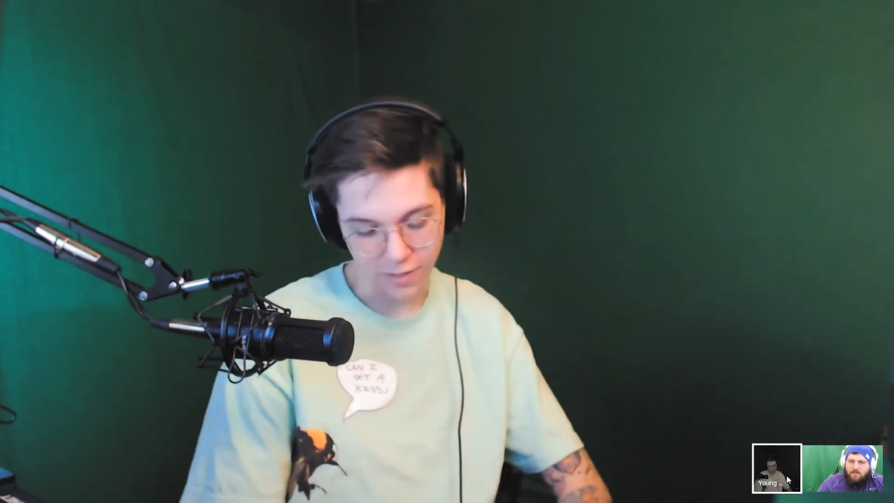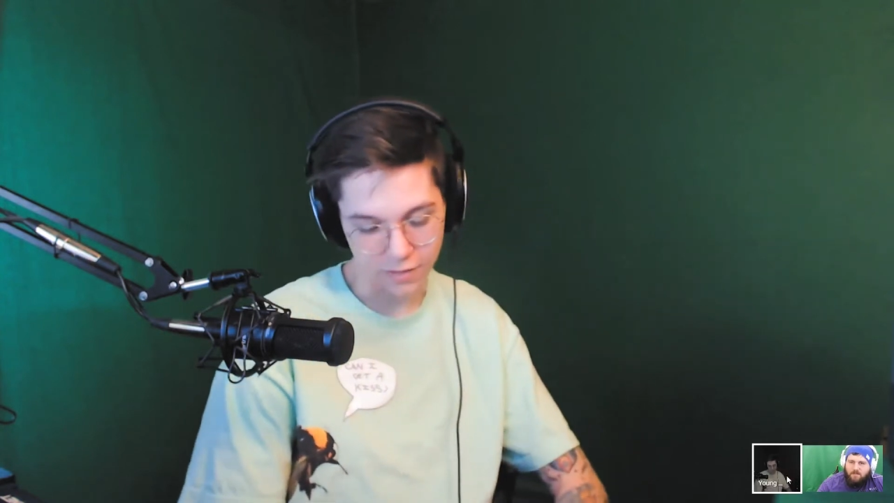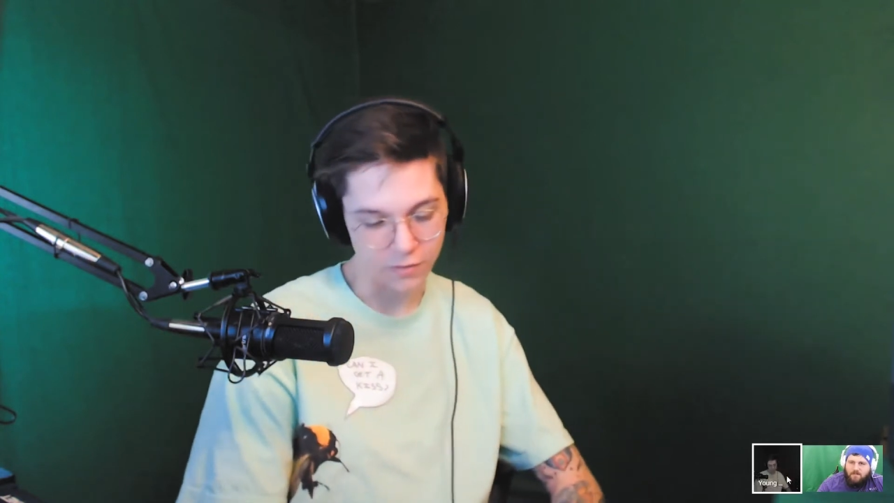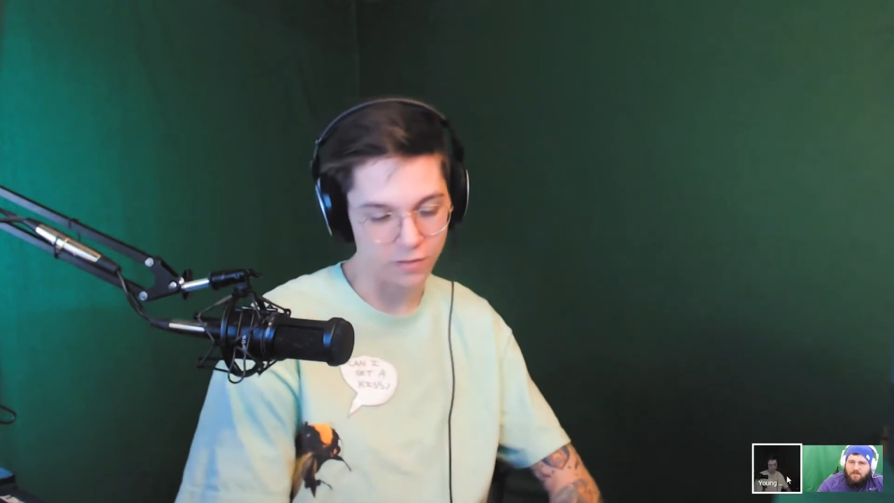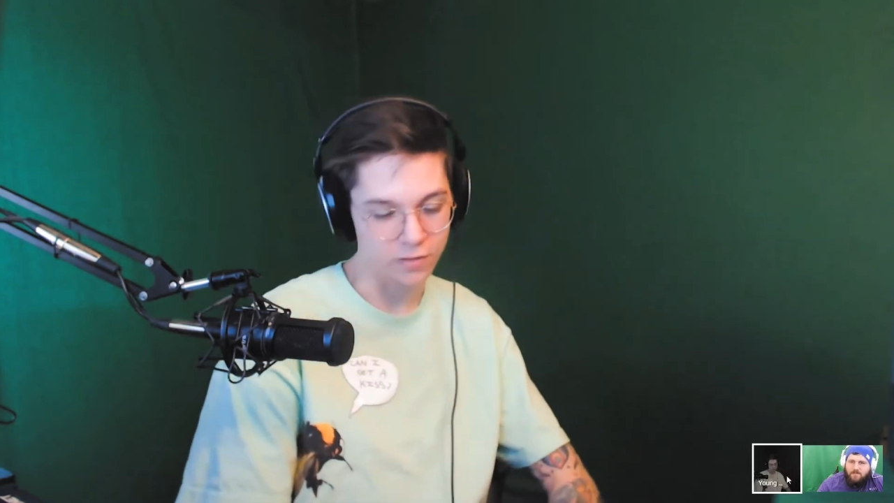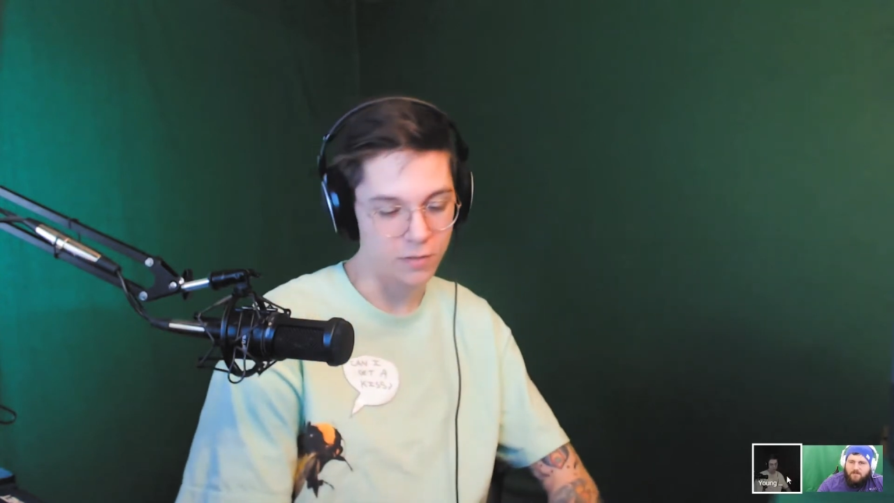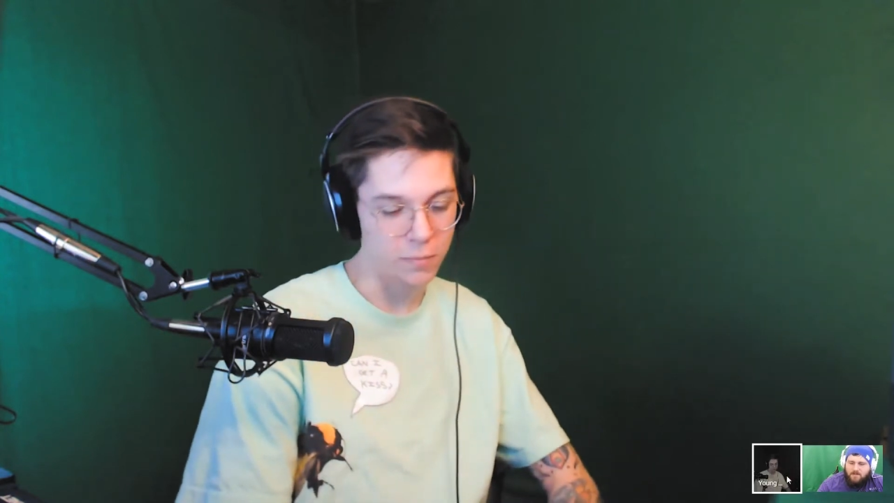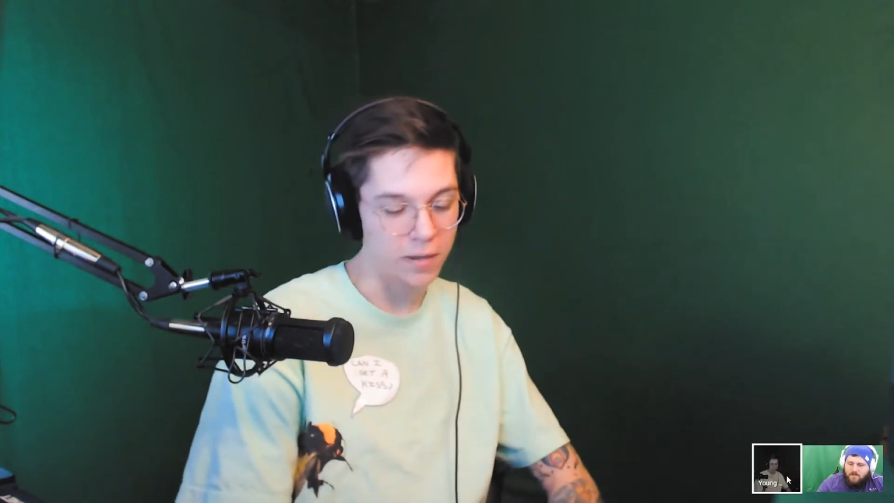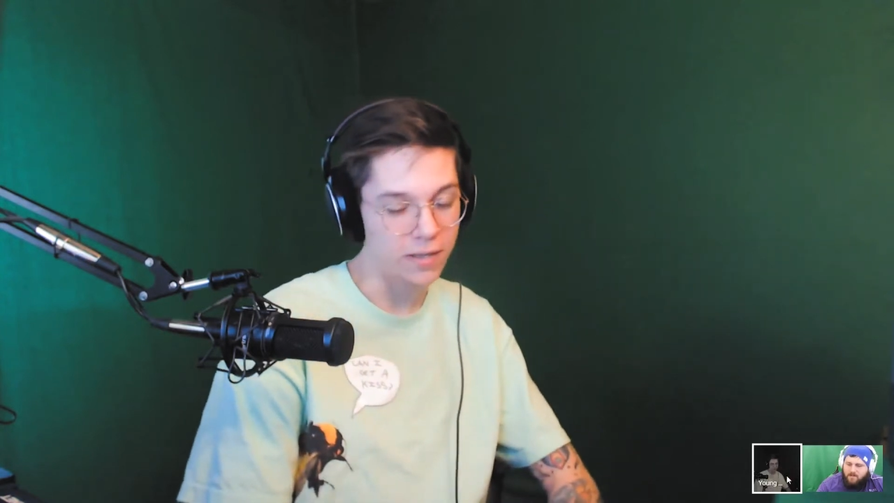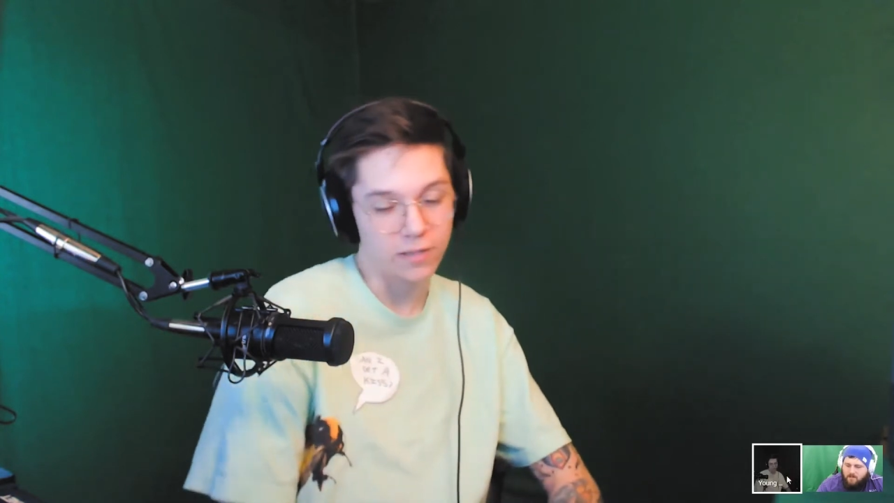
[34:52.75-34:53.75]
and
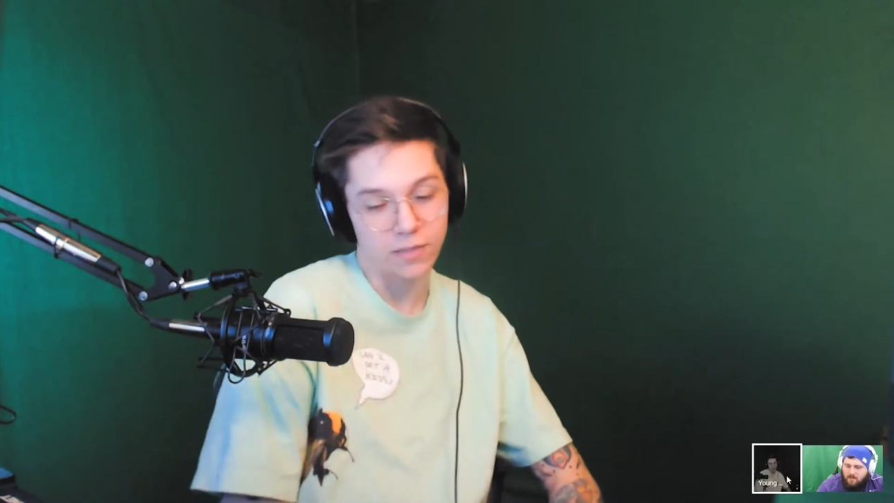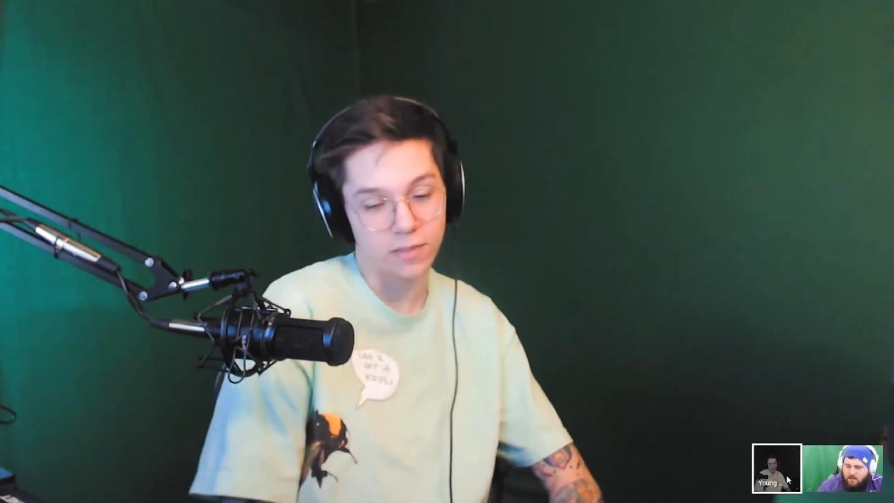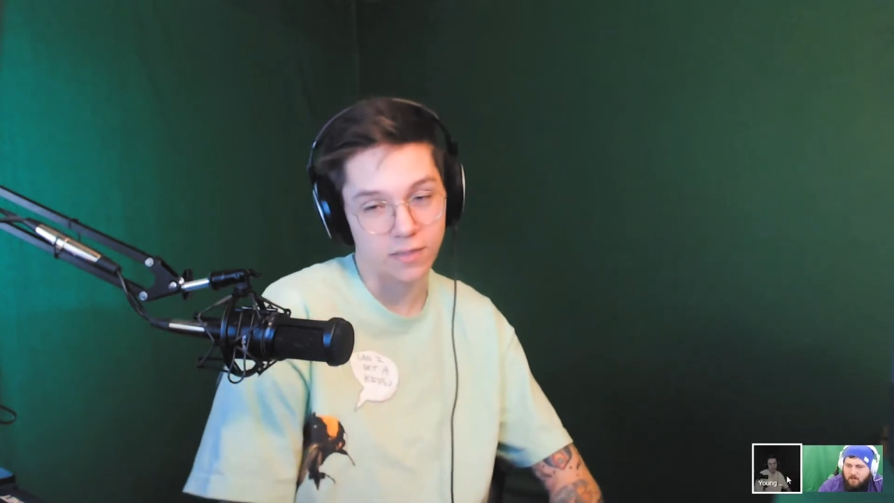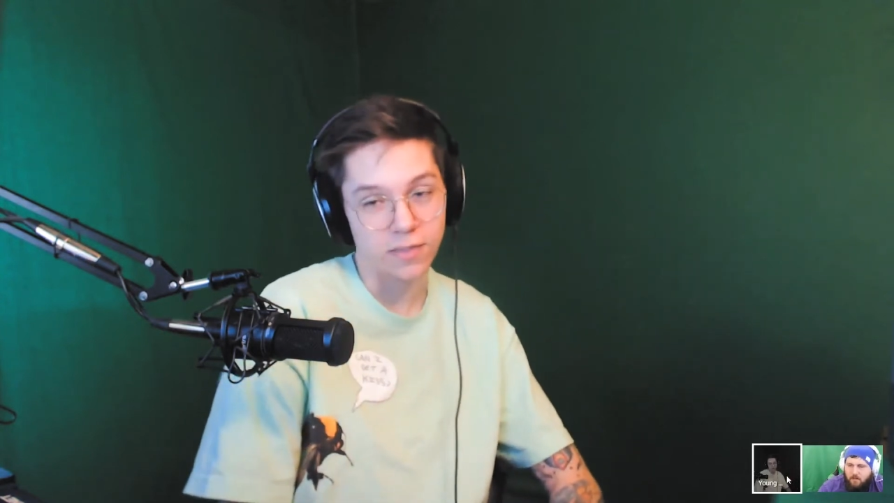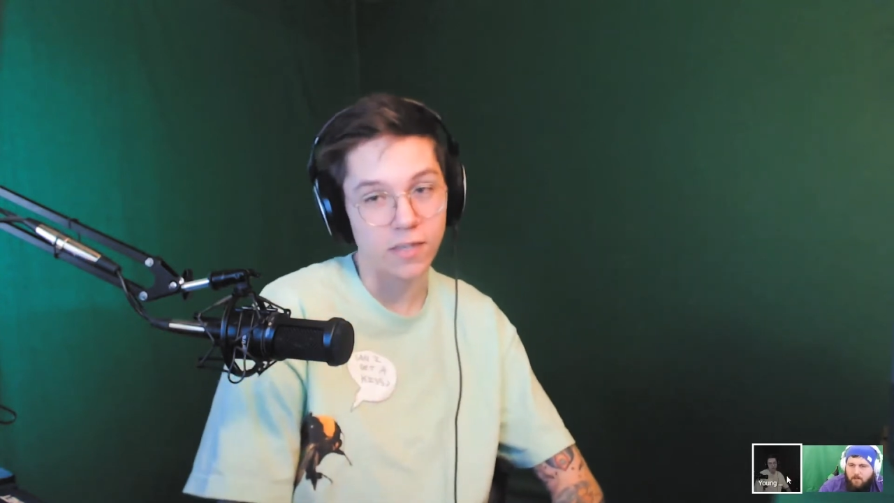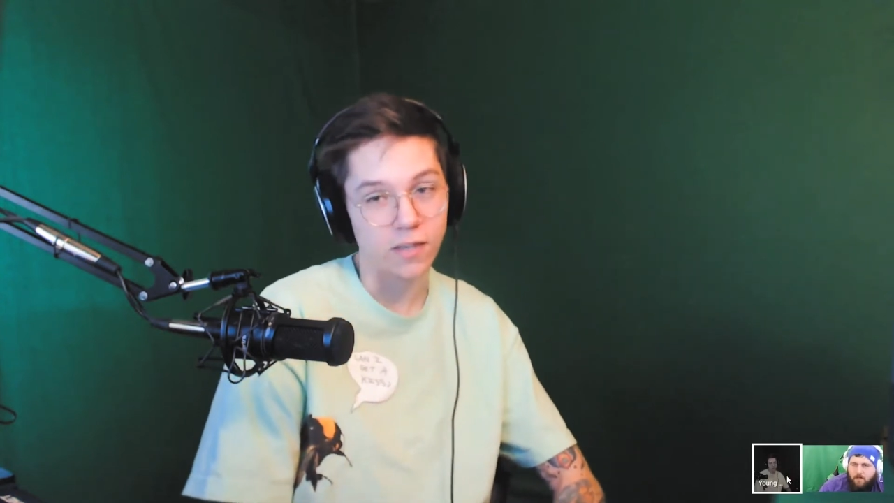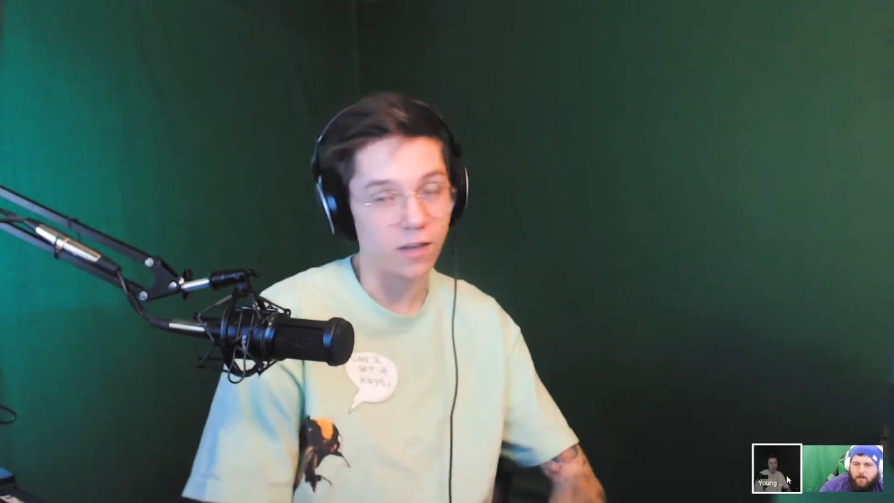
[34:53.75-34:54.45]
depending on the